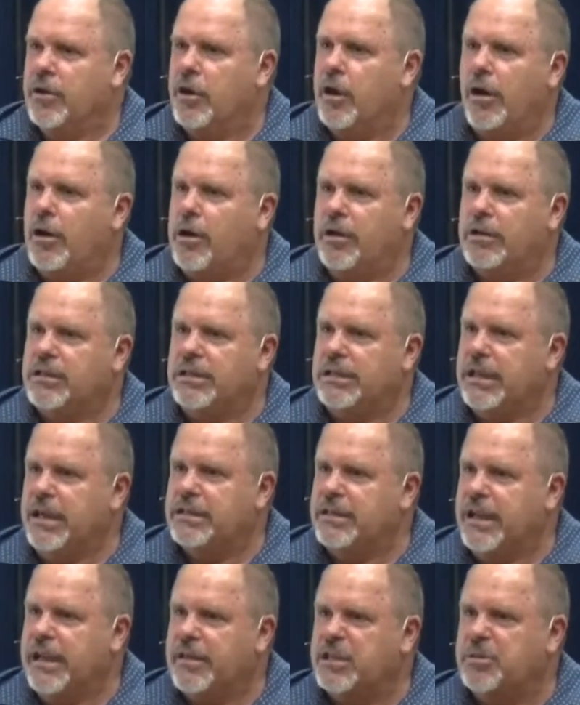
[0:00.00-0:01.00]
you know,
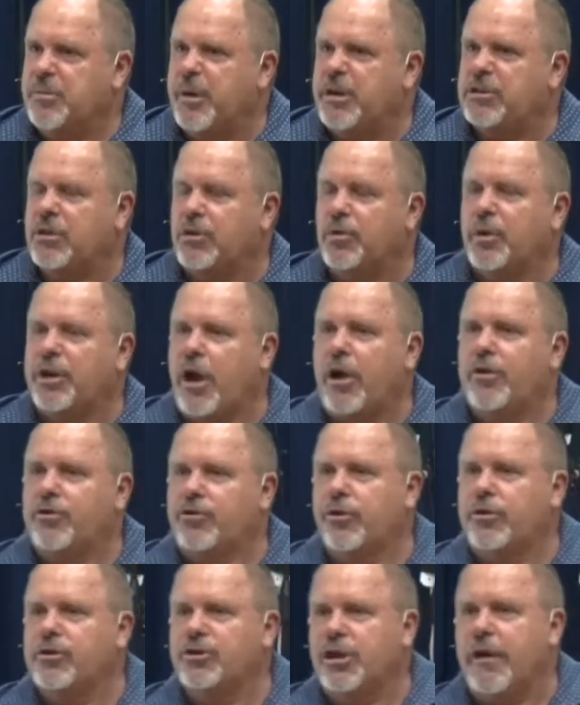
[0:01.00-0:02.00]
it's, nothing special. We go
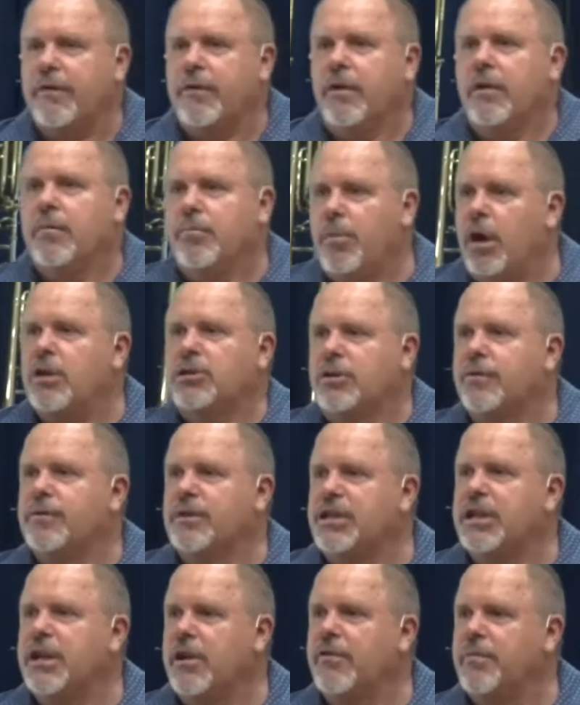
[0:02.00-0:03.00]
through stuff. Most of
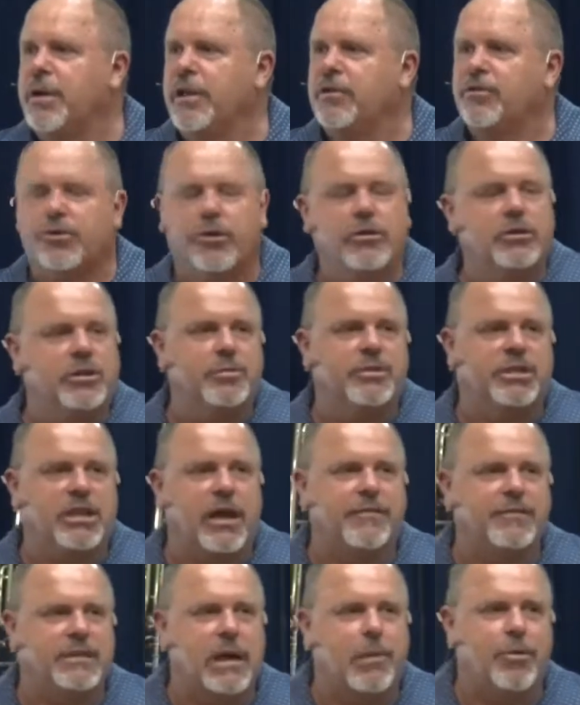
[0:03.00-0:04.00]
us here have been through some
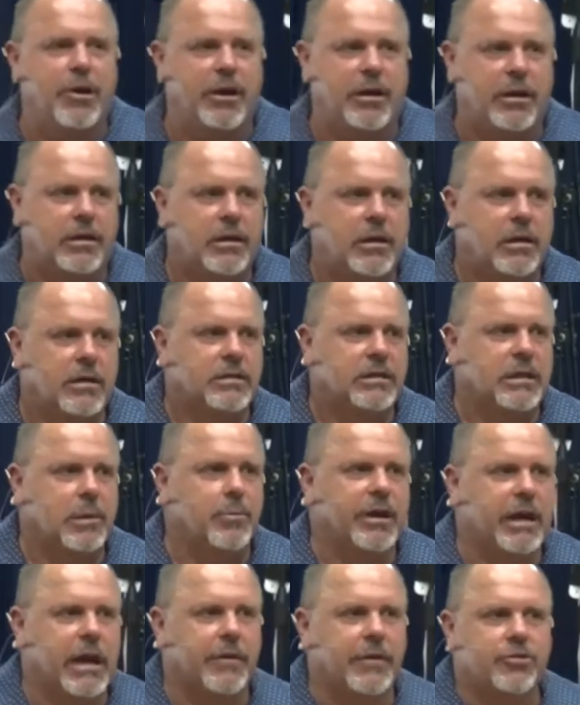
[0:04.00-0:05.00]
stuff somewhere,
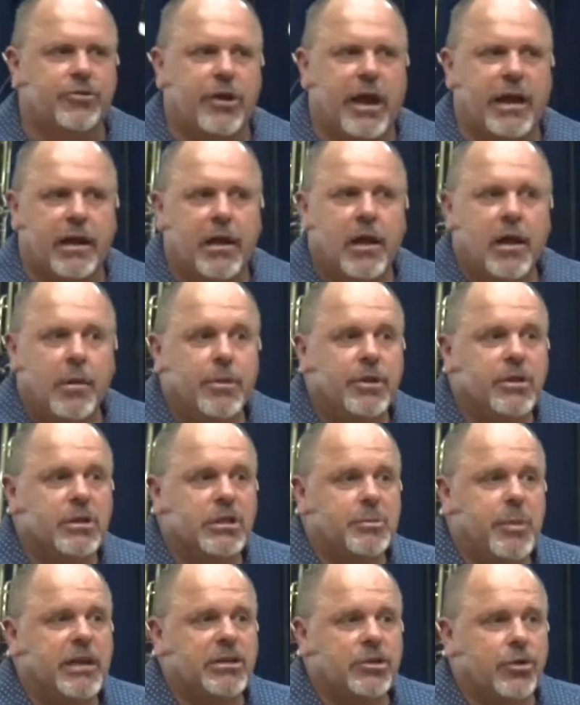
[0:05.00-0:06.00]
somewhere down the track. But the
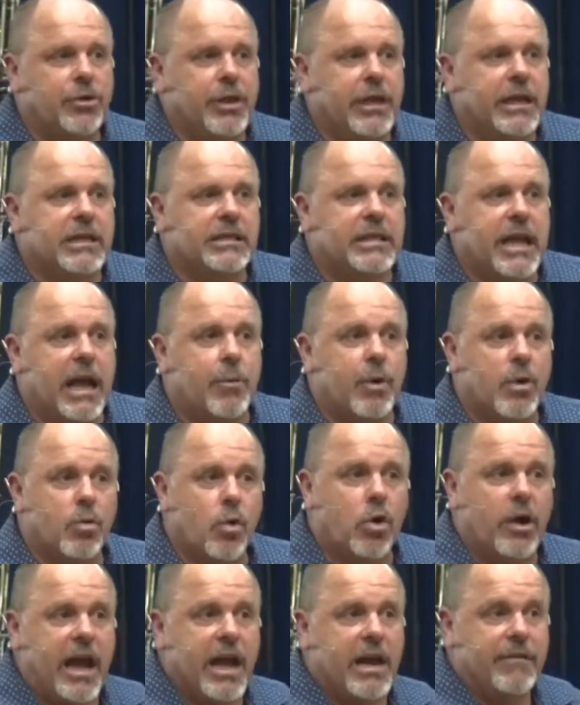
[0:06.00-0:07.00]
special thing is how we
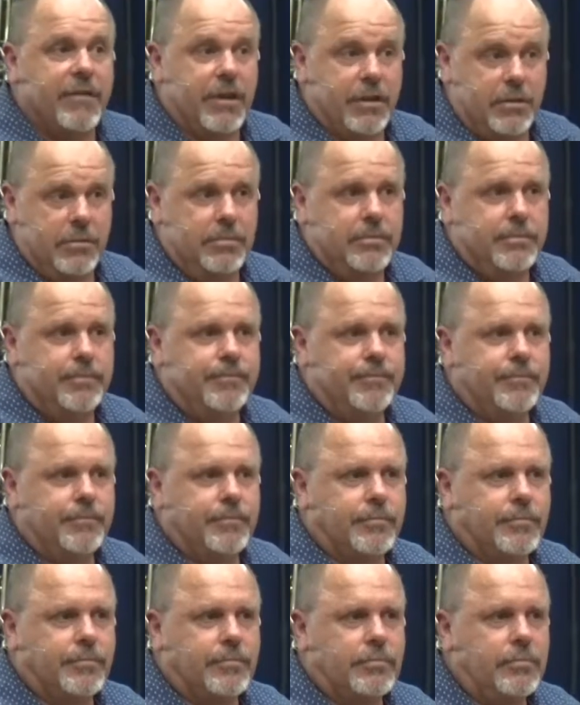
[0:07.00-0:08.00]
walk out of it.
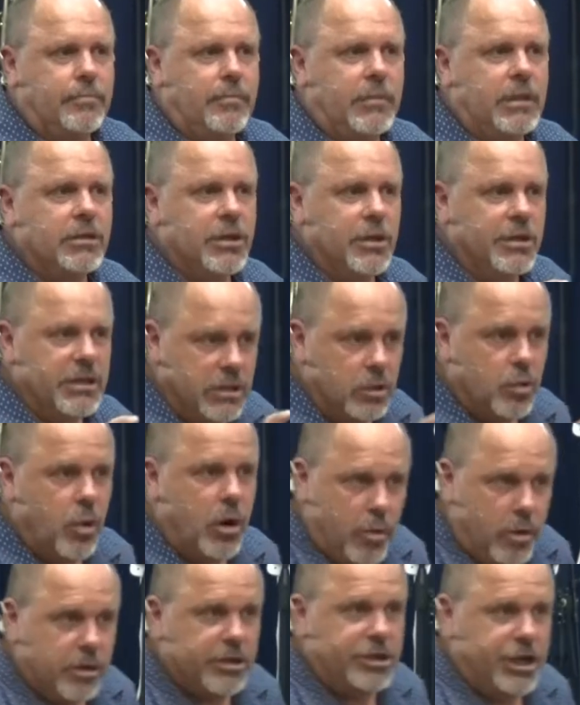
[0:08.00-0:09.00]
So this is
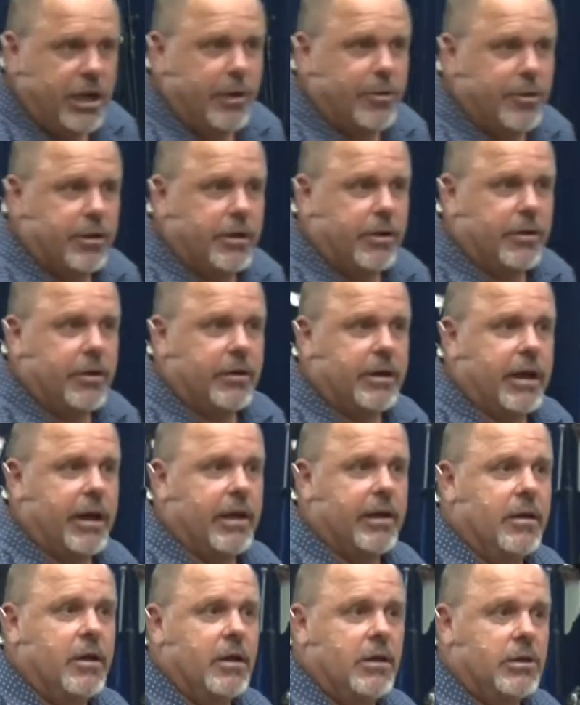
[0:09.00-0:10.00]
what I want to share with you.
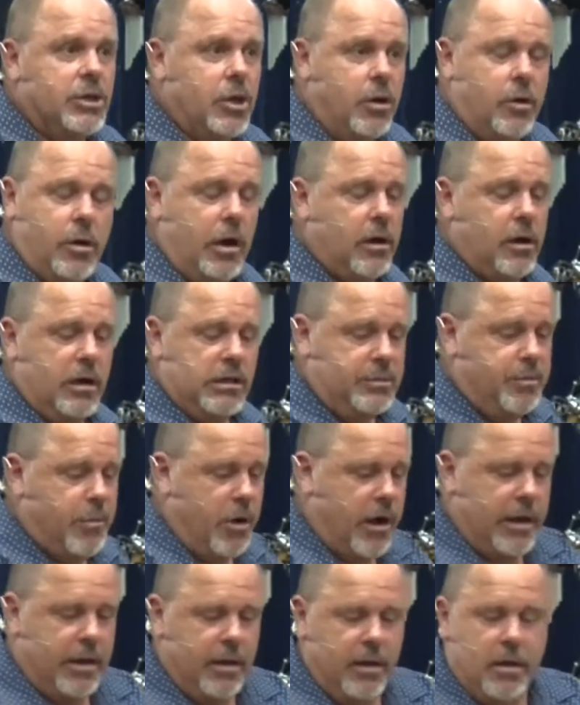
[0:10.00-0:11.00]
Okay. So I lost
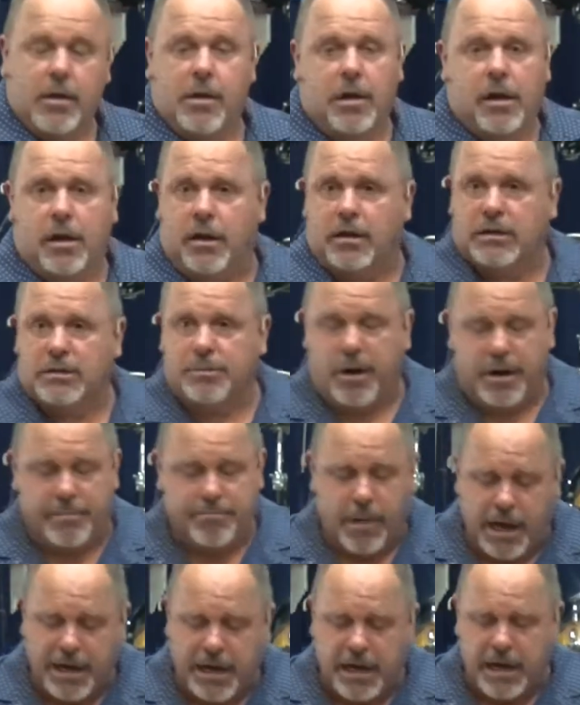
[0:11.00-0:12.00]
my I lost my
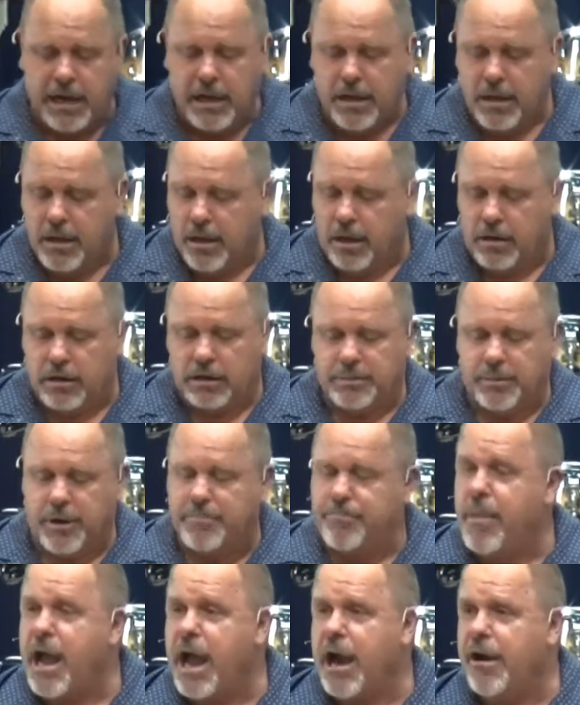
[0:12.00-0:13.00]
money, lost
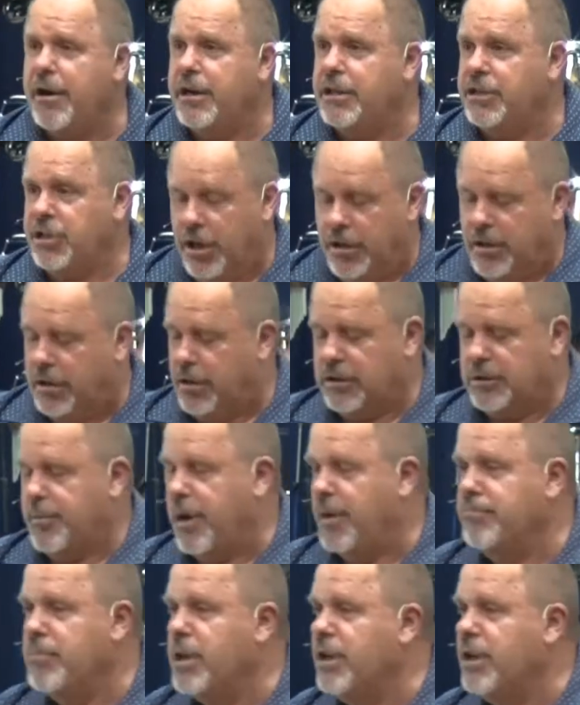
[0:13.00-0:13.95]
my marriage, lost my